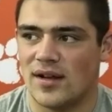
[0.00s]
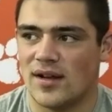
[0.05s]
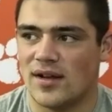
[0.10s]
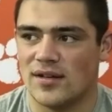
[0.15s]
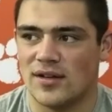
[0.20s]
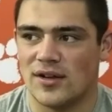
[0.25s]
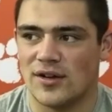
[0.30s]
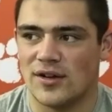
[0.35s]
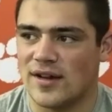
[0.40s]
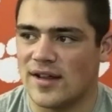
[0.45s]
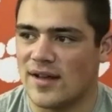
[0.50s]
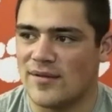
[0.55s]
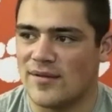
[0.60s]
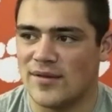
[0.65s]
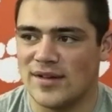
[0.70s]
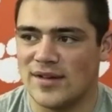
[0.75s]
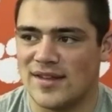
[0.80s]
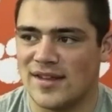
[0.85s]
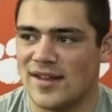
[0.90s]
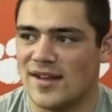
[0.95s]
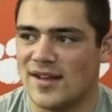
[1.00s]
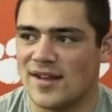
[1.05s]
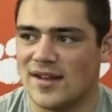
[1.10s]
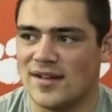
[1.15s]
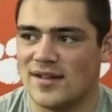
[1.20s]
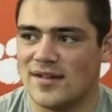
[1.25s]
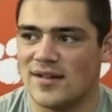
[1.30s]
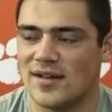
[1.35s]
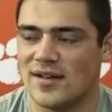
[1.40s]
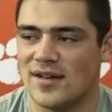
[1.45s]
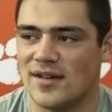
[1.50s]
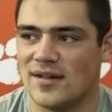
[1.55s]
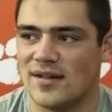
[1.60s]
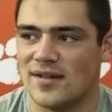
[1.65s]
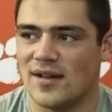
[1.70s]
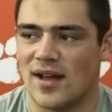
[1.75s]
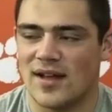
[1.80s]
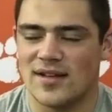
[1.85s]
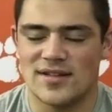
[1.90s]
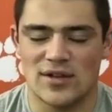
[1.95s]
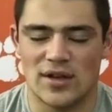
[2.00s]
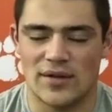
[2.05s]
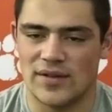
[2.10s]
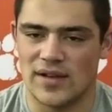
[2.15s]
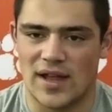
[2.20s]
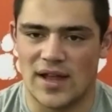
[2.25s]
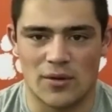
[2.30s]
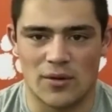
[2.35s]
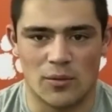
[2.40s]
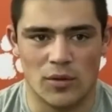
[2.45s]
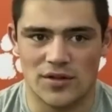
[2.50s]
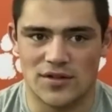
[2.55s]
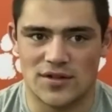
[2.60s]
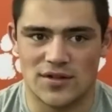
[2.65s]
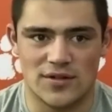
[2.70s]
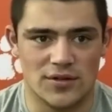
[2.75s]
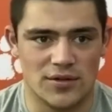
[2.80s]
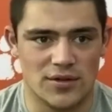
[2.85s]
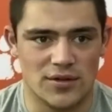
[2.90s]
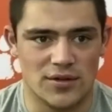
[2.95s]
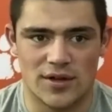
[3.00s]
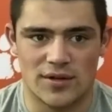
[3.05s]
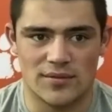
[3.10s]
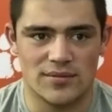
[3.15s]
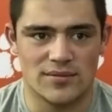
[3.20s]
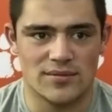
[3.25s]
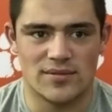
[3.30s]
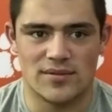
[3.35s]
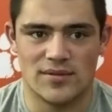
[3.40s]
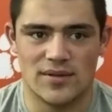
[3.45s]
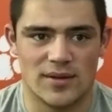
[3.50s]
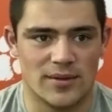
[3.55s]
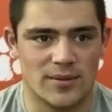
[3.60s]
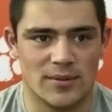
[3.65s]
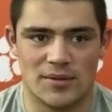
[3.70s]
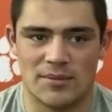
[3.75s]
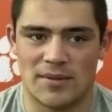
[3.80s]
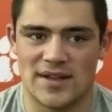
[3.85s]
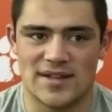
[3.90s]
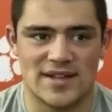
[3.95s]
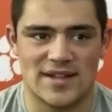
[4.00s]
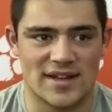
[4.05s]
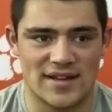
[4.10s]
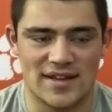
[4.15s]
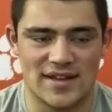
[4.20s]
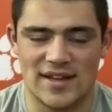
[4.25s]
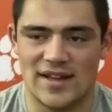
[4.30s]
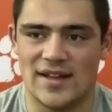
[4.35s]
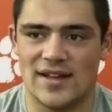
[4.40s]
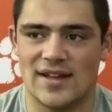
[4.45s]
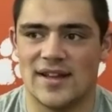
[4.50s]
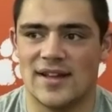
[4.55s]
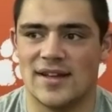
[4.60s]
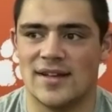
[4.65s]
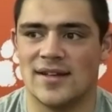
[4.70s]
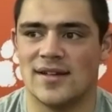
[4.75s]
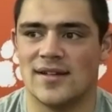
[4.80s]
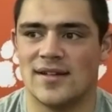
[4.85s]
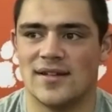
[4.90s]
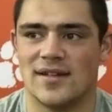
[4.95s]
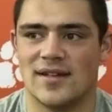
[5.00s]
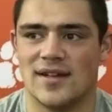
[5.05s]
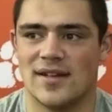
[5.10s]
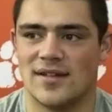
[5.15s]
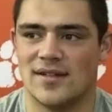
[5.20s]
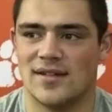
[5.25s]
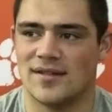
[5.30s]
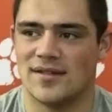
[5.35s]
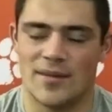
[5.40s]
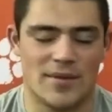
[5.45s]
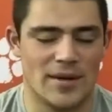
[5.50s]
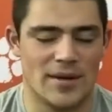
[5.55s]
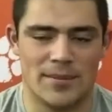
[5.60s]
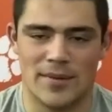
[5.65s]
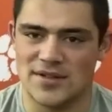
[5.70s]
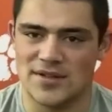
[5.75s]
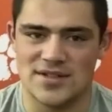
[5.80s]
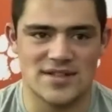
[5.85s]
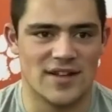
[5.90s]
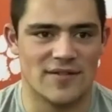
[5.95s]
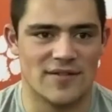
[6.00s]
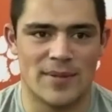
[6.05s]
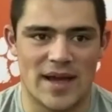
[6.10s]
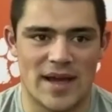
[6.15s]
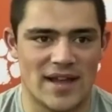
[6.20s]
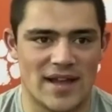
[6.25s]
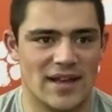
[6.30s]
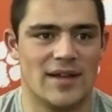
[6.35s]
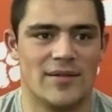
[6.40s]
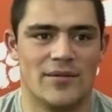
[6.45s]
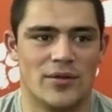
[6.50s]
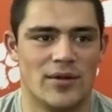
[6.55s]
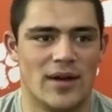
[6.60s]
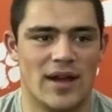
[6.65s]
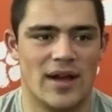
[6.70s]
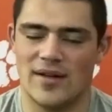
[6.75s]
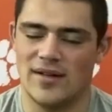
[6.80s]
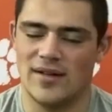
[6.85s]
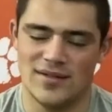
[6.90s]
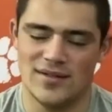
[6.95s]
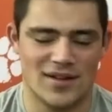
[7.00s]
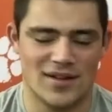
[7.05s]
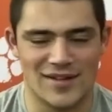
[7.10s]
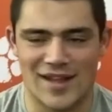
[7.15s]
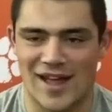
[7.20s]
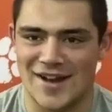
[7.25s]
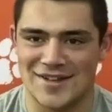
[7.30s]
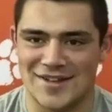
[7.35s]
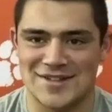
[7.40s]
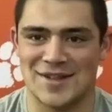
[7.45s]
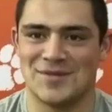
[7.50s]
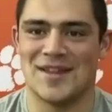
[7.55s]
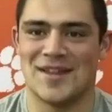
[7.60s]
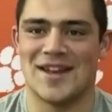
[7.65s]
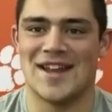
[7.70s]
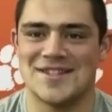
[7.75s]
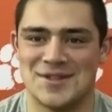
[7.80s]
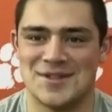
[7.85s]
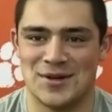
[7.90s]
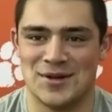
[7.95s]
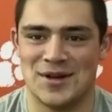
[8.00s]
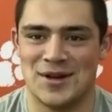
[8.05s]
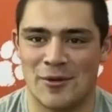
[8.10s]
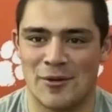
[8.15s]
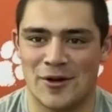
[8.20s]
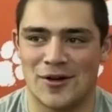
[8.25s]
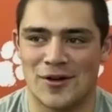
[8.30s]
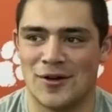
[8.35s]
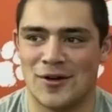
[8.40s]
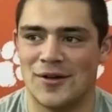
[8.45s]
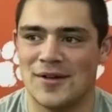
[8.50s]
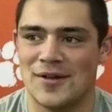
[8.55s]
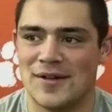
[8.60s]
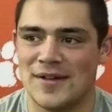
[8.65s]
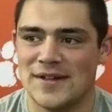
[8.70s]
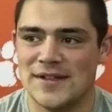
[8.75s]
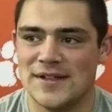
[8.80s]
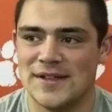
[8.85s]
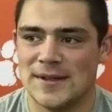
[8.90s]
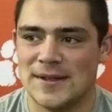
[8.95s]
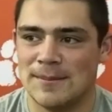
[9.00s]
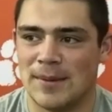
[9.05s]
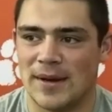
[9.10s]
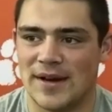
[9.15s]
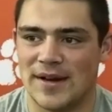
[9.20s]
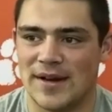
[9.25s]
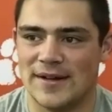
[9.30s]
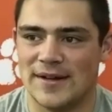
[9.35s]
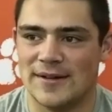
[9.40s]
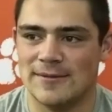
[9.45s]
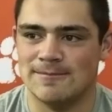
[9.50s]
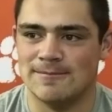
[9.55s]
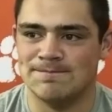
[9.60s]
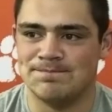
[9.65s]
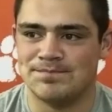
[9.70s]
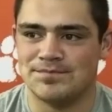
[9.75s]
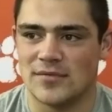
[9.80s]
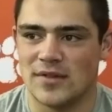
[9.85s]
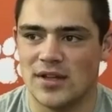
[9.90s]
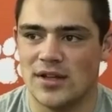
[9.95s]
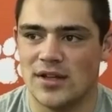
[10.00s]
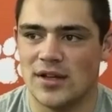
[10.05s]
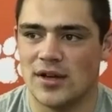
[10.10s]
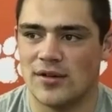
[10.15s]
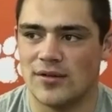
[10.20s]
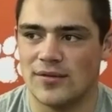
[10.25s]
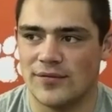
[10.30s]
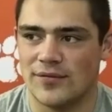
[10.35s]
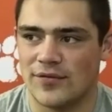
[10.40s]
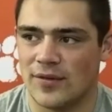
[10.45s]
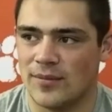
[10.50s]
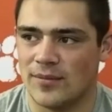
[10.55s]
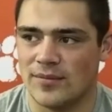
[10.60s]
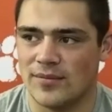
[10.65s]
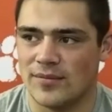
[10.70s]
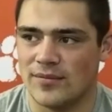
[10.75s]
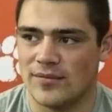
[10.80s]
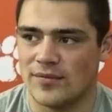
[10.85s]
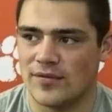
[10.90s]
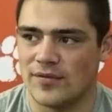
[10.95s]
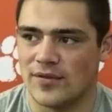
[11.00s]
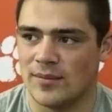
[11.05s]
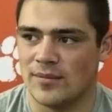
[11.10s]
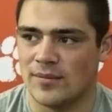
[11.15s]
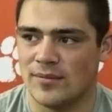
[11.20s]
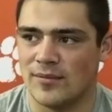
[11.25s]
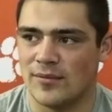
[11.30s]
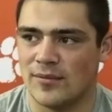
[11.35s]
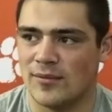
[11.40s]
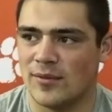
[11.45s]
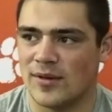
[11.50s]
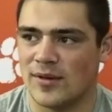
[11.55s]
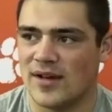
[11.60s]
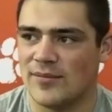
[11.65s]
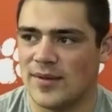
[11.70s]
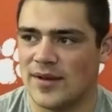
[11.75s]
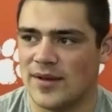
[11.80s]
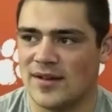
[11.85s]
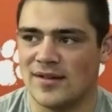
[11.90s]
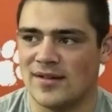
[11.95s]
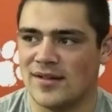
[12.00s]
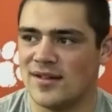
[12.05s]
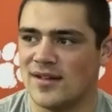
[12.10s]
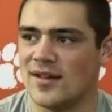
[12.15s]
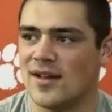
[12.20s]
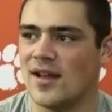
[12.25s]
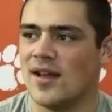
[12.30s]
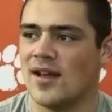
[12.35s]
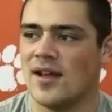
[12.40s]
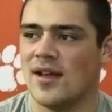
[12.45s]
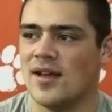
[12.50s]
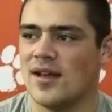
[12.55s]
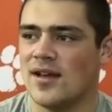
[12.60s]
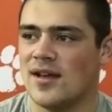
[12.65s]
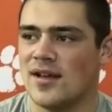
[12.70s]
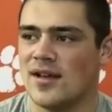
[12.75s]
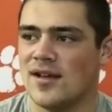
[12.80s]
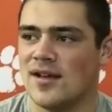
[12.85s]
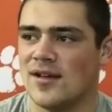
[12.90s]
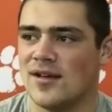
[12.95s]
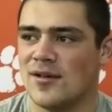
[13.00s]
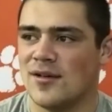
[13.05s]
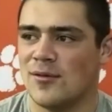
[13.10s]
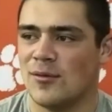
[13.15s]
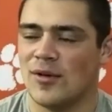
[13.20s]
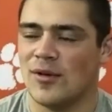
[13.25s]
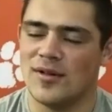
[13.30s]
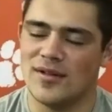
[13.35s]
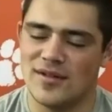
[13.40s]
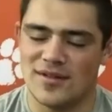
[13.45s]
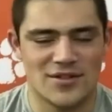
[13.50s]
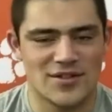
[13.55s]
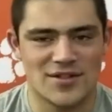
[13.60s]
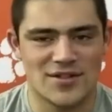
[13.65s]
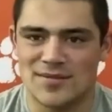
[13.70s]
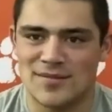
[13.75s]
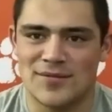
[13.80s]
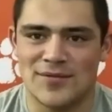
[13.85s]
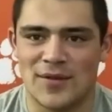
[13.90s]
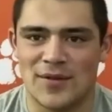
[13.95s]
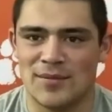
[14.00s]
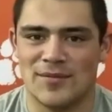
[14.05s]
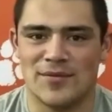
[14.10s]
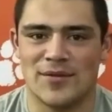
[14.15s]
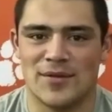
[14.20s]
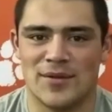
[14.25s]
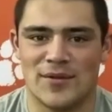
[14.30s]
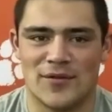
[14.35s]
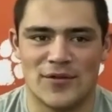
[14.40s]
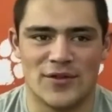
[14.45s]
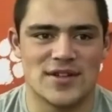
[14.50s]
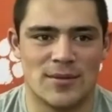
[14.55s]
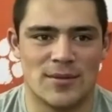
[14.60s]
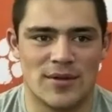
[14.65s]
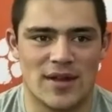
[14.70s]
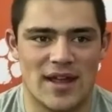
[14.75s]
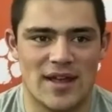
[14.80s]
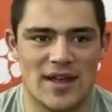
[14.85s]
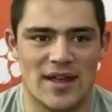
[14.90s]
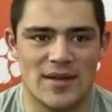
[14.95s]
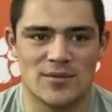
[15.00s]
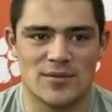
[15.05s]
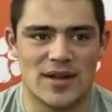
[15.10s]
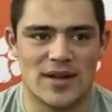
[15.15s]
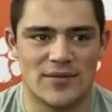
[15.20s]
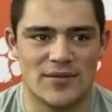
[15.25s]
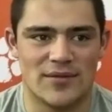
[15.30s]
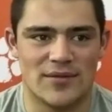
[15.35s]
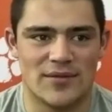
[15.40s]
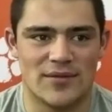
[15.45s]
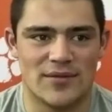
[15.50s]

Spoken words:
learning everything, and I still have a lot of work to do, you know, like with my technique and I mean, a bunch of stuff, pad level, a lot of stuff that I still need to work on. But, you know, from what I've been, what just from the first couple of games, what I've